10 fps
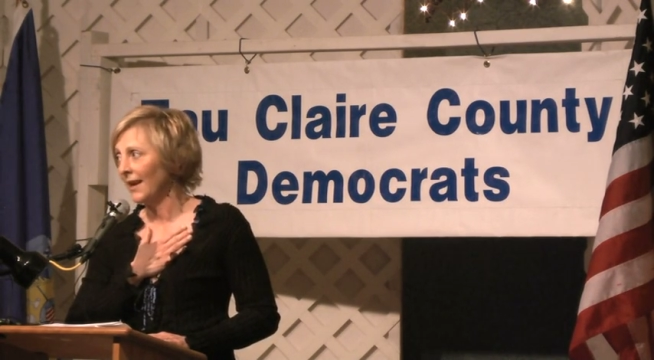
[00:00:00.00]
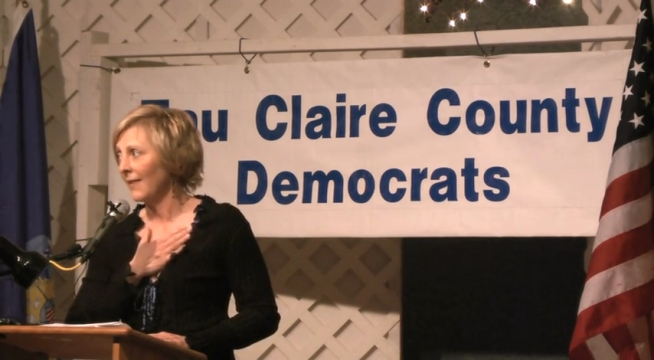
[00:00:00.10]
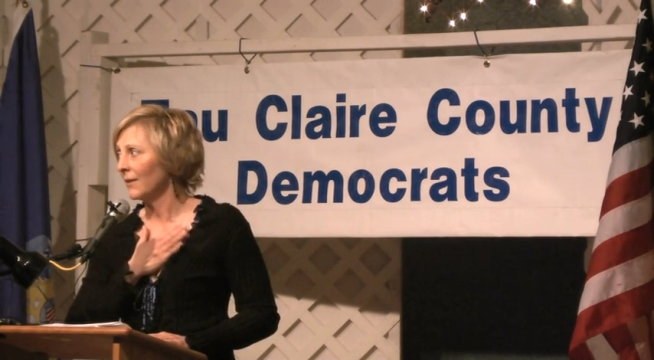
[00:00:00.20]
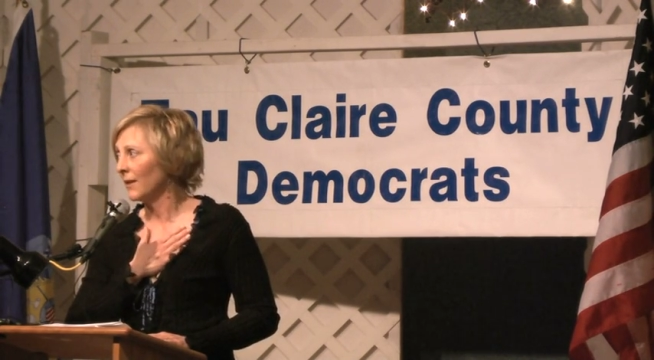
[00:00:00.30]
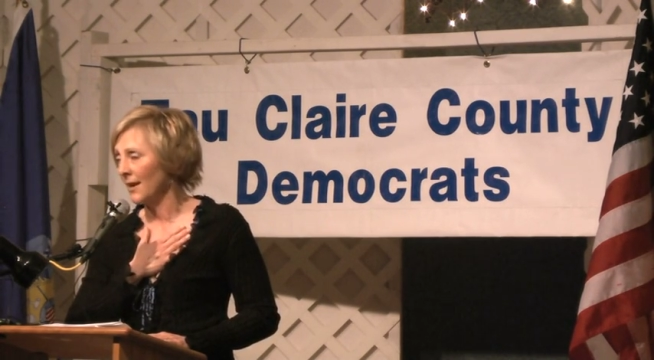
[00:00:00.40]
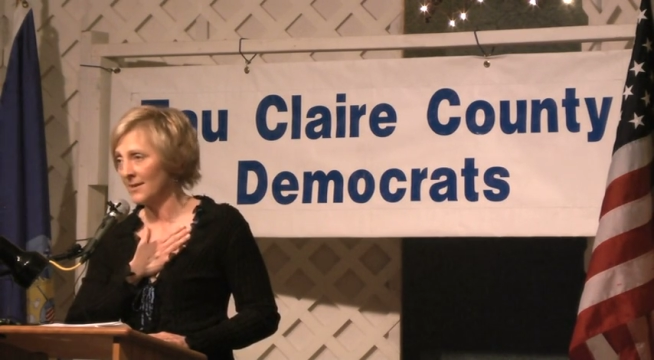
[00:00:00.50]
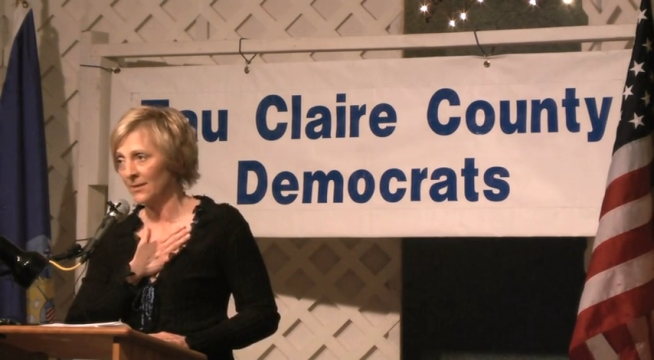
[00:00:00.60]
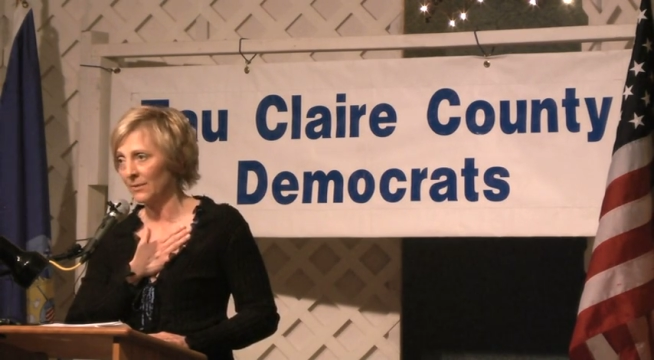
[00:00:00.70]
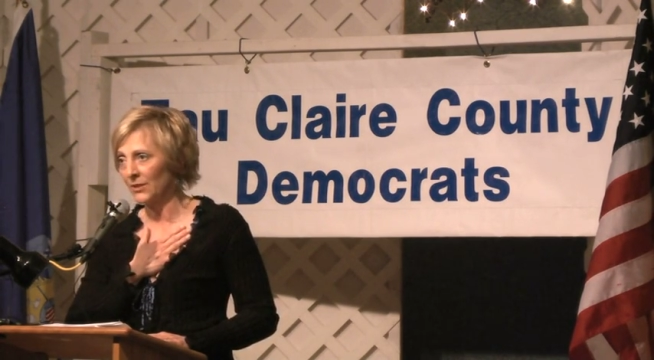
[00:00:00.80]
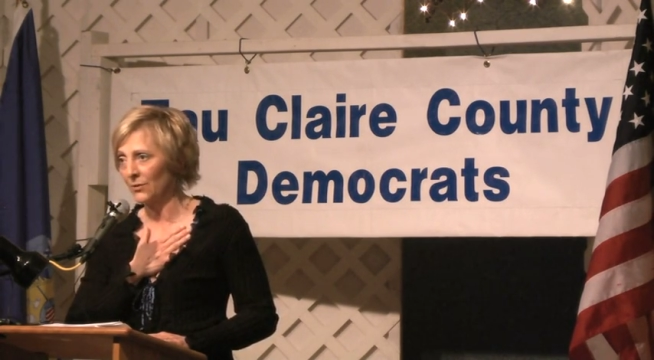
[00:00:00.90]
and the laws
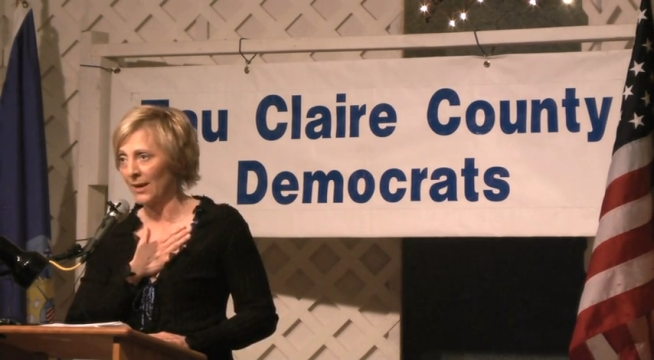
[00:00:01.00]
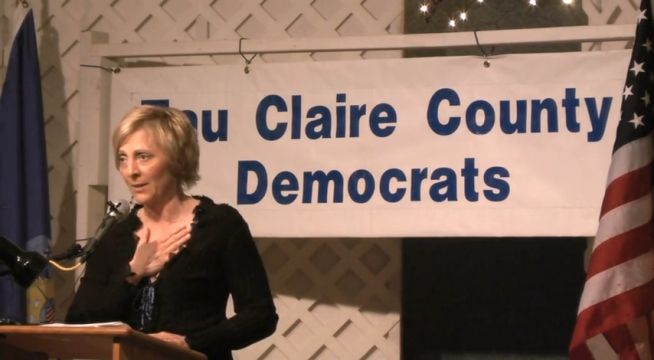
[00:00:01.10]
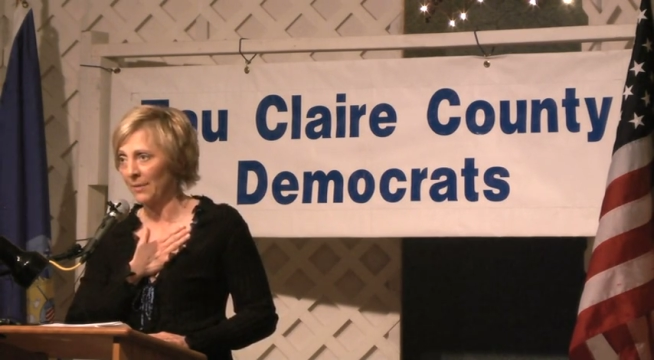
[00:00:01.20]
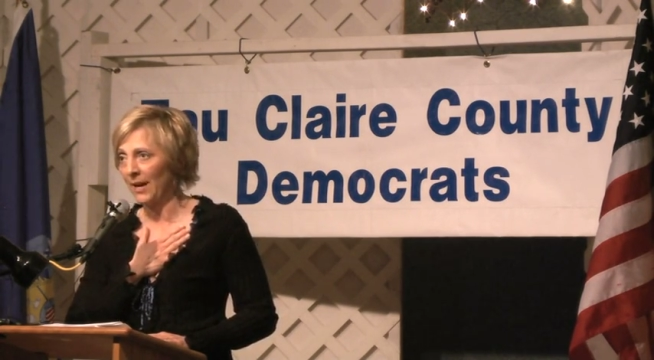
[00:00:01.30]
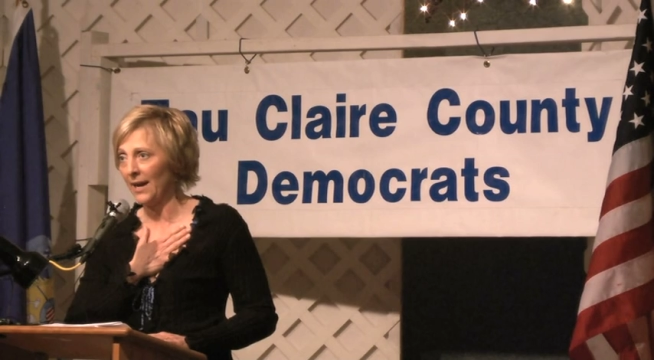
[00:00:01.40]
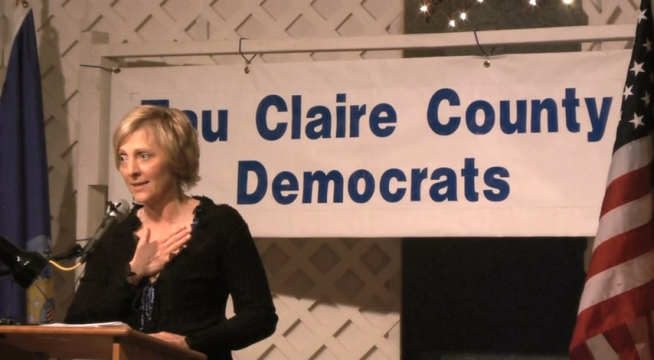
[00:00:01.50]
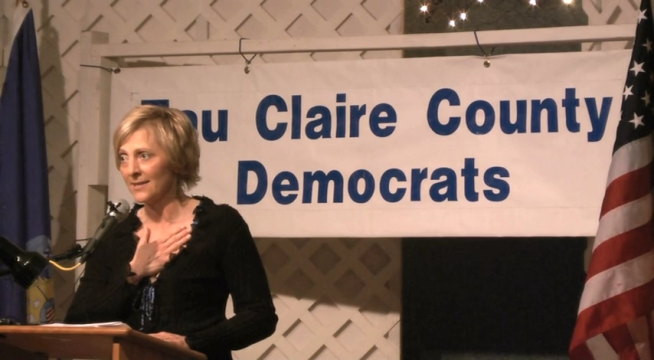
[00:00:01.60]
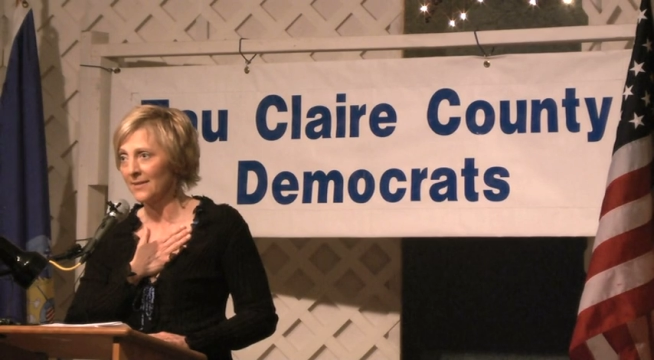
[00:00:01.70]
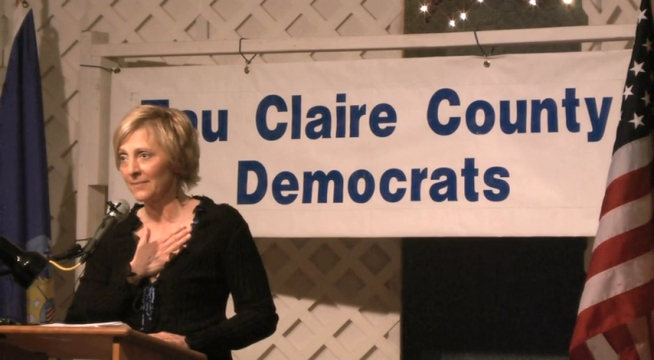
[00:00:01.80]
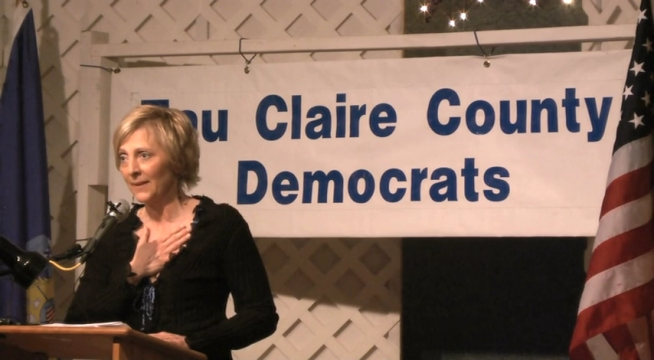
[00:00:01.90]
that we try to
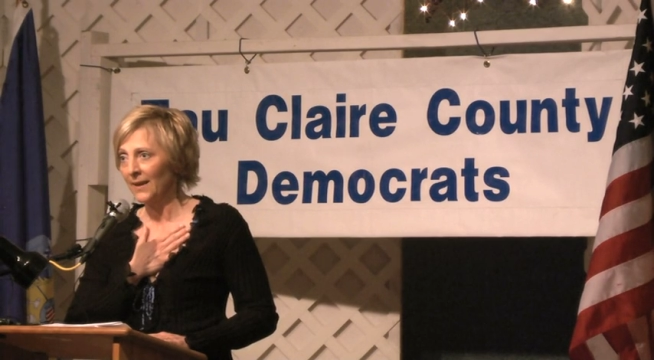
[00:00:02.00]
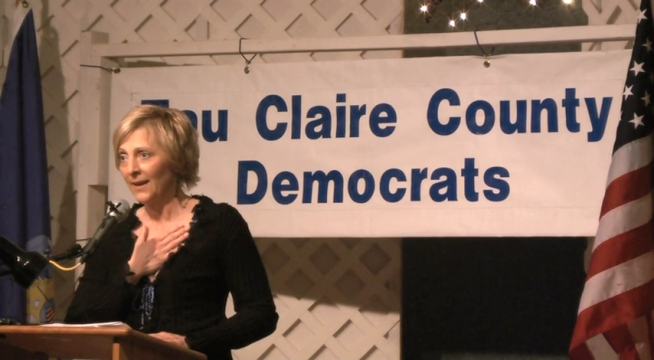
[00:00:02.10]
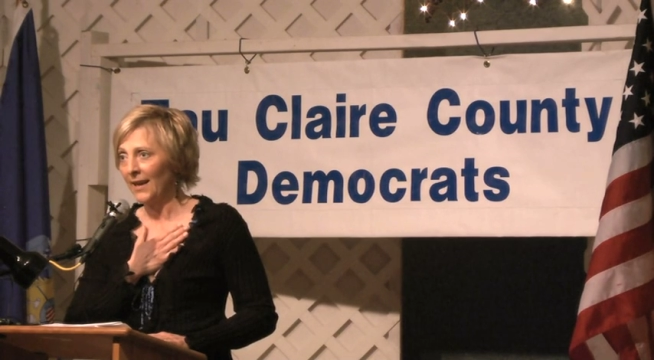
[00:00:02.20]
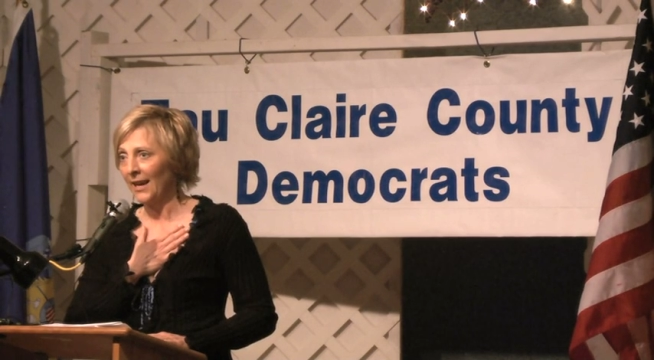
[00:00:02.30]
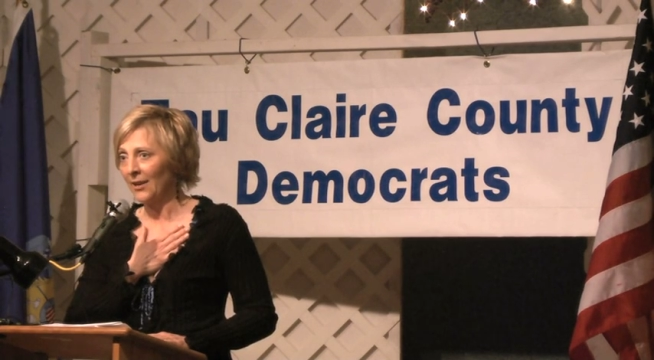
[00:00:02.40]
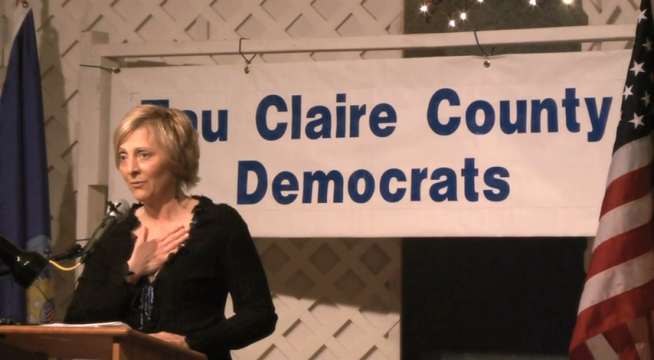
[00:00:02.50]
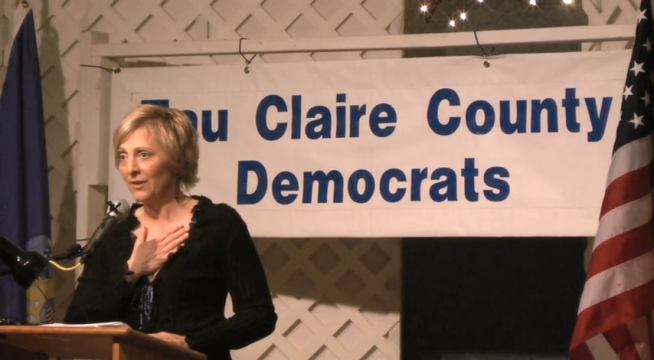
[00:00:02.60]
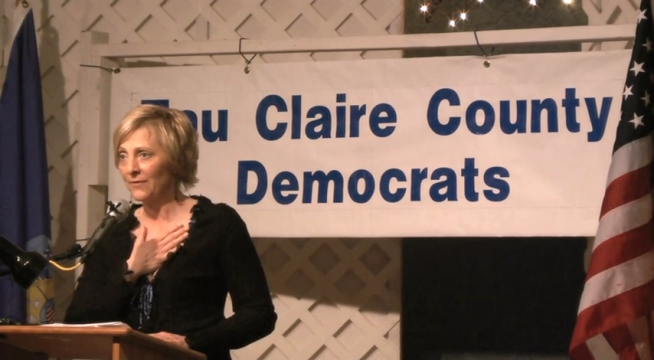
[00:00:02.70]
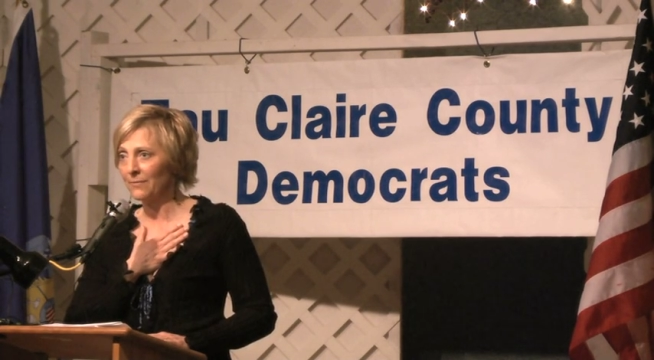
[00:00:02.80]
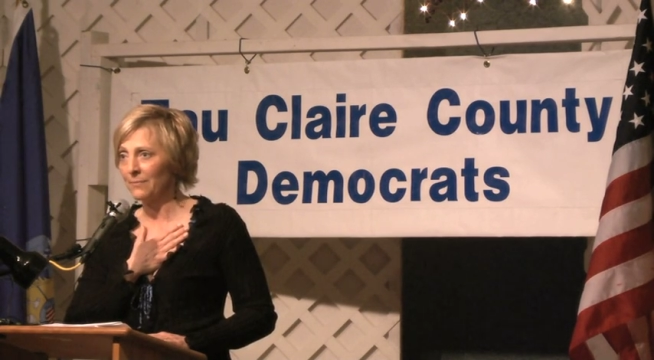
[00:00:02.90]
pass. And